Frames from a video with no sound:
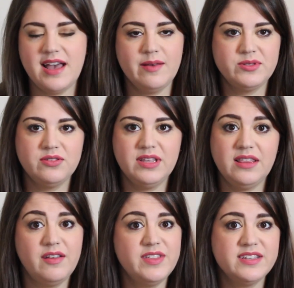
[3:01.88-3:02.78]
absolutely
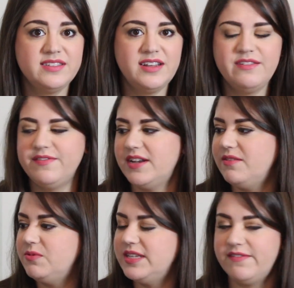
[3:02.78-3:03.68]
love this stuff and
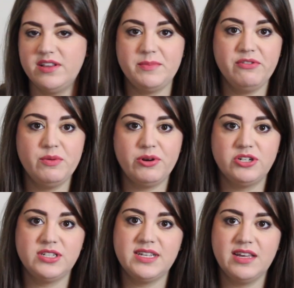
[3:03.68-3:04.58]
I will definitely be
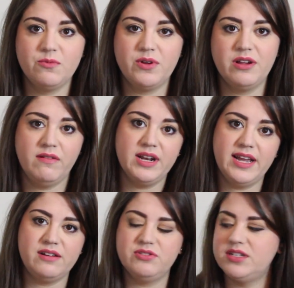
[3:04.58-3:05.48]
repurchasing it when I run
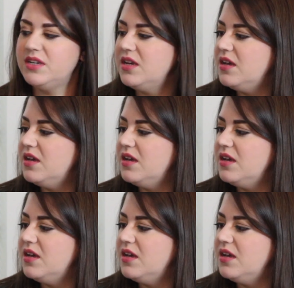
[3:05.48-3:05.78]
out.